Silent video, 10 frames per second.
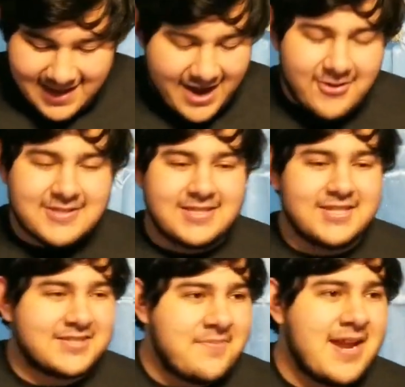I know it's
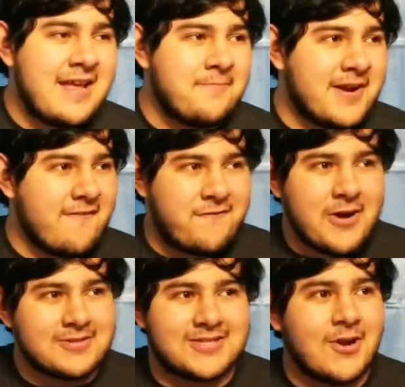just a minute, but it
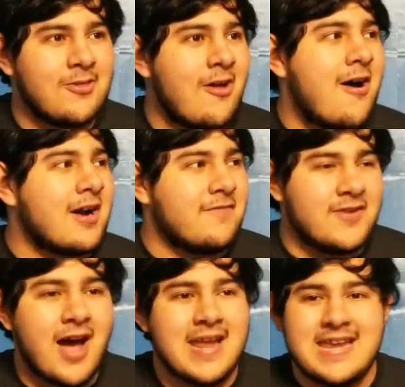felt so long of
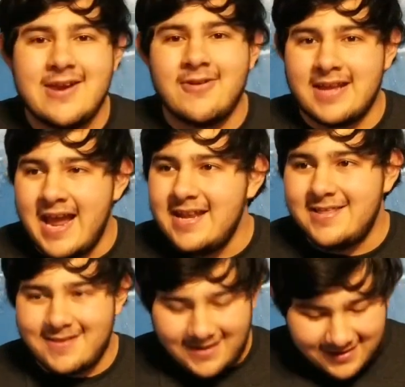not hearing
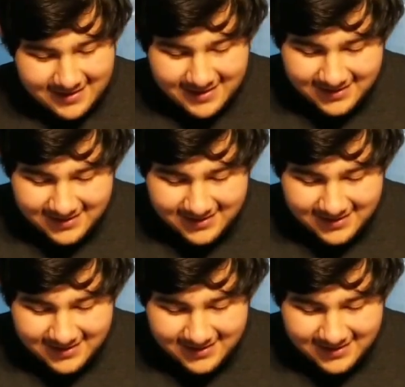anything.